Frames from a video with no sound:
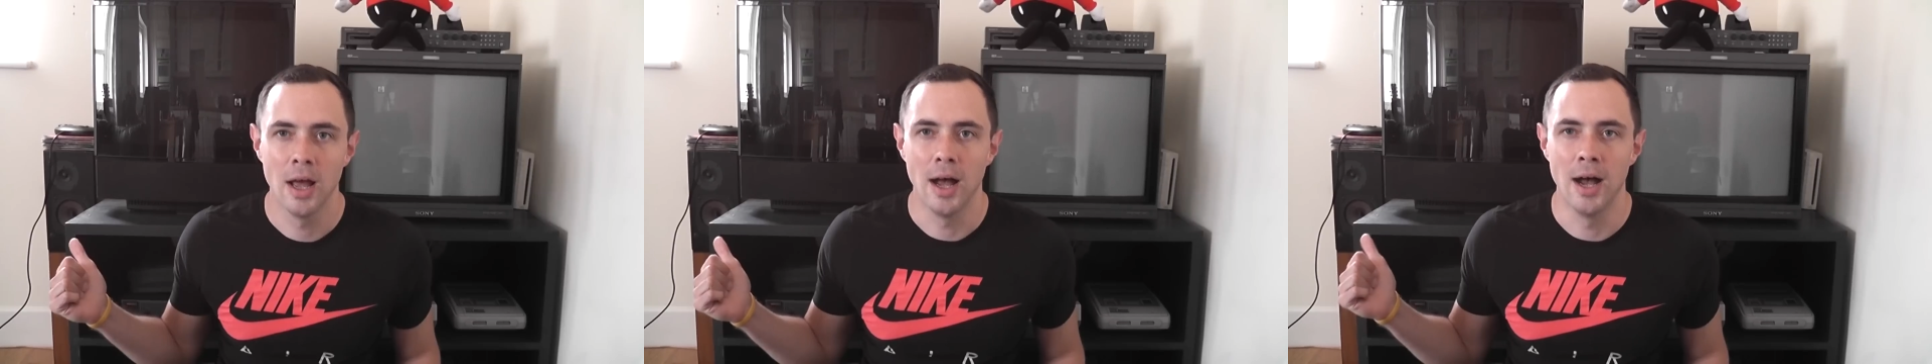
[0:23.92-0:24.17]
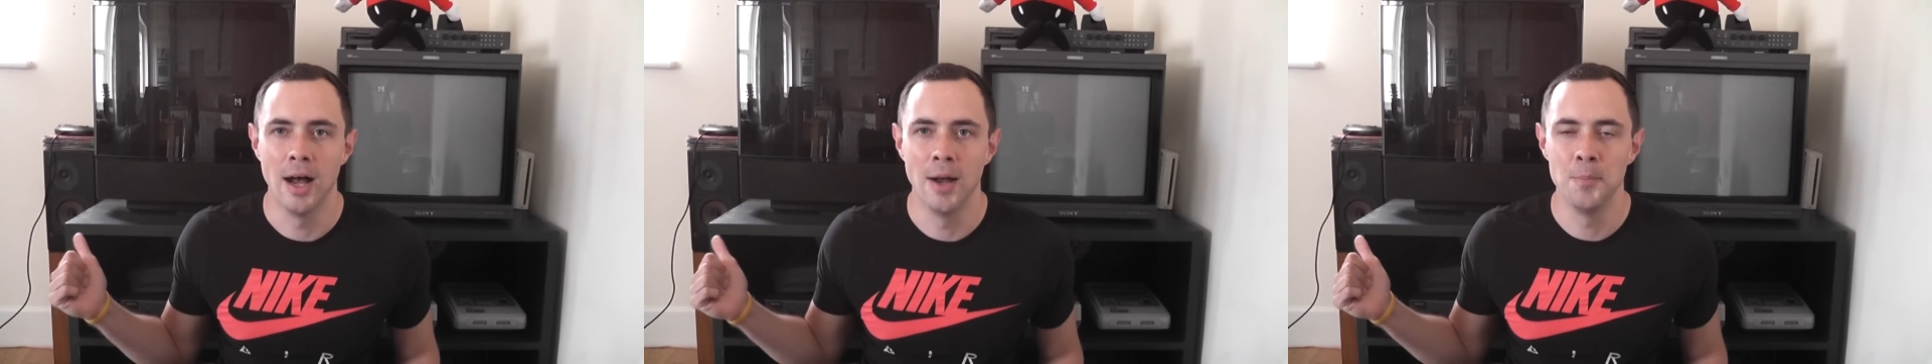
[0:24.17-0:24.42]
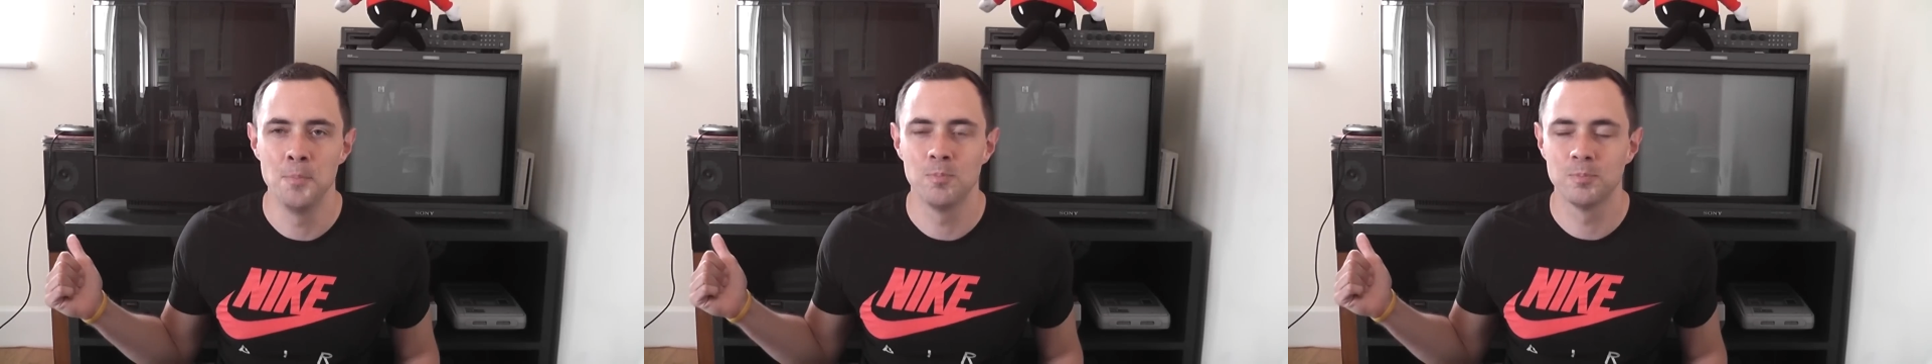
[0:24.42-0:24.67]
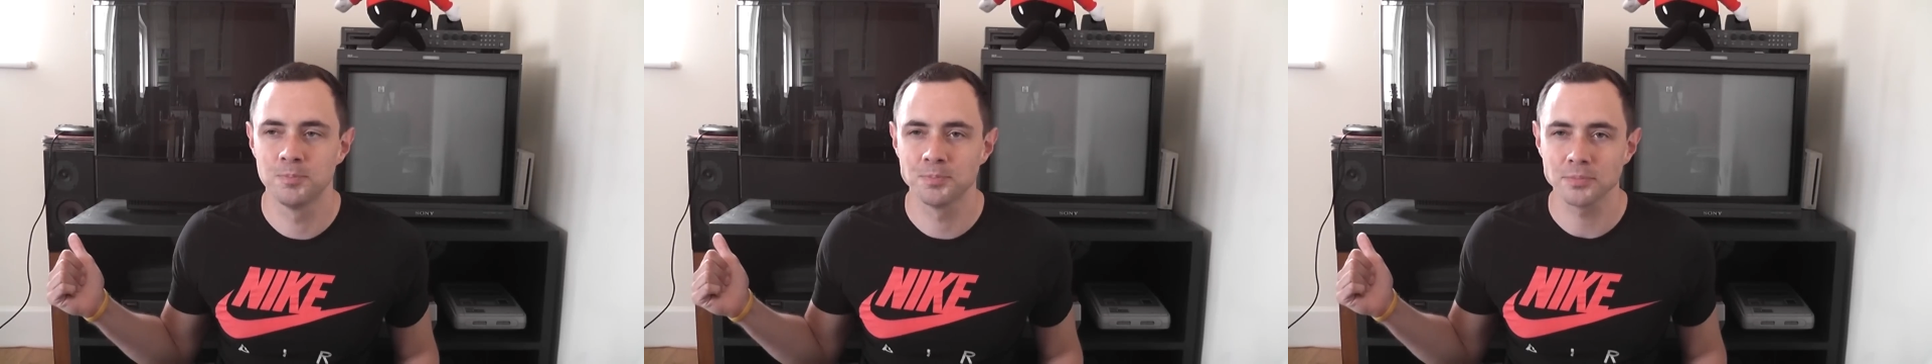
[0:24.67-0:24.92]

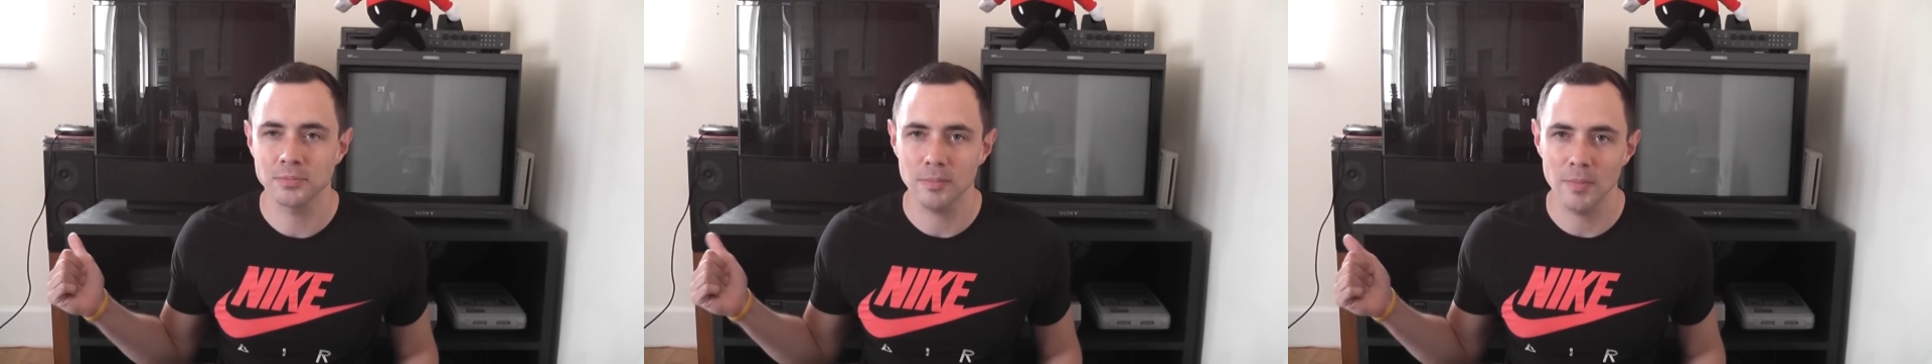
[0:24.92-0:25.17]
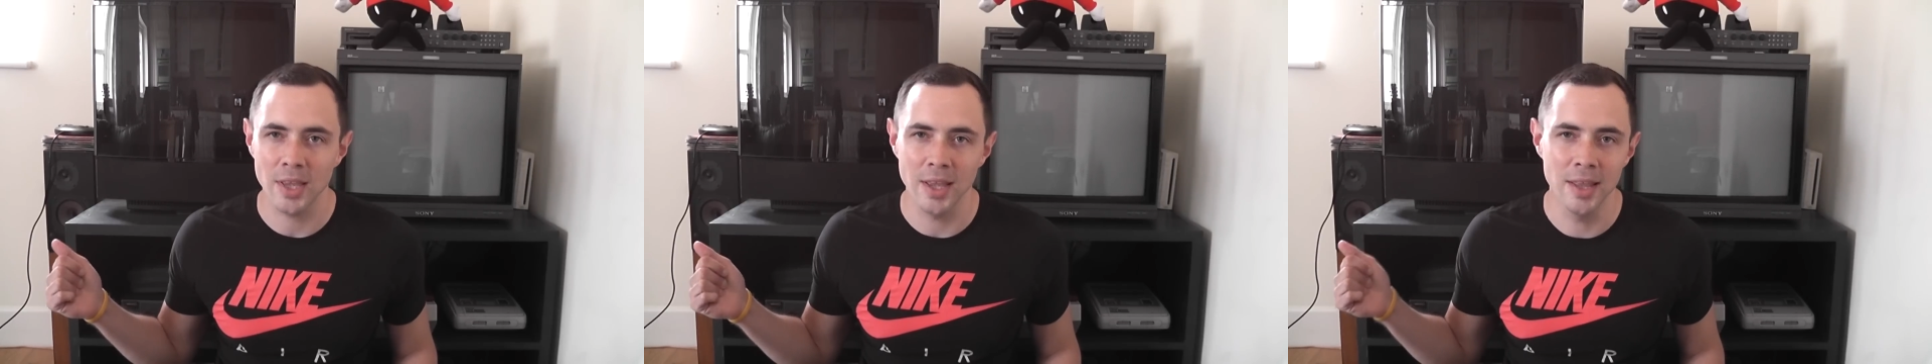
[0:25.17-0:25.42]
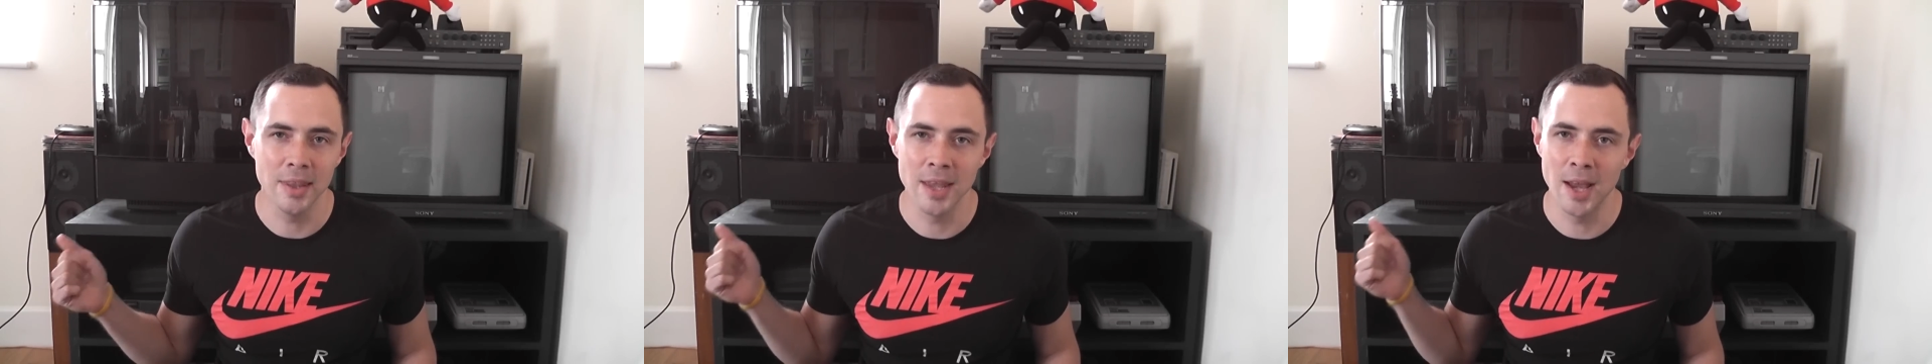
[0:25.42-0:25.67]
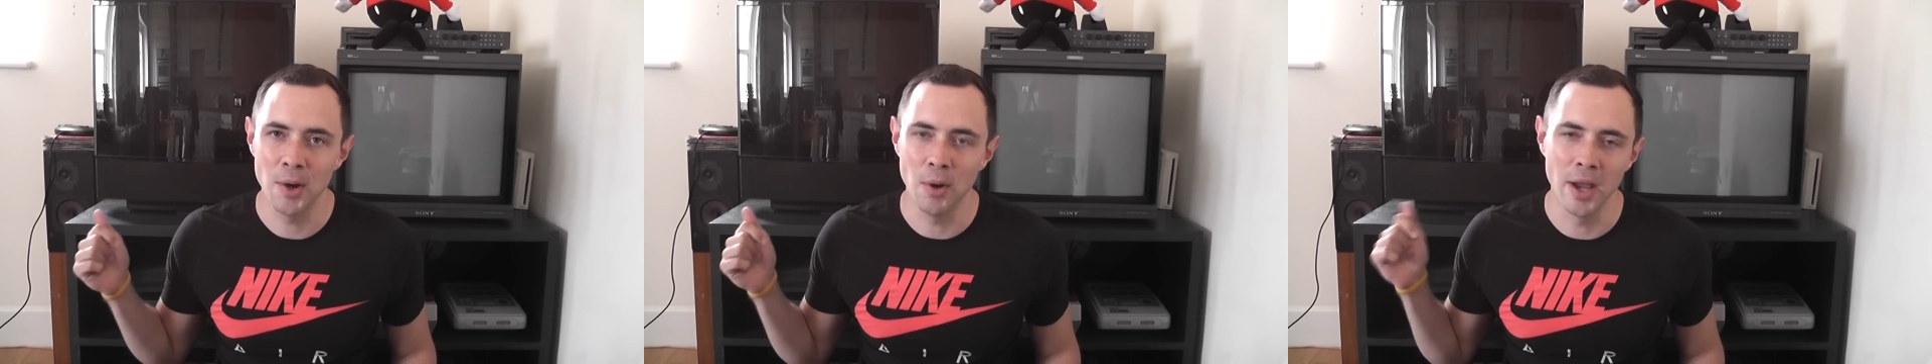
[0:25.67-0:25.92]
Now,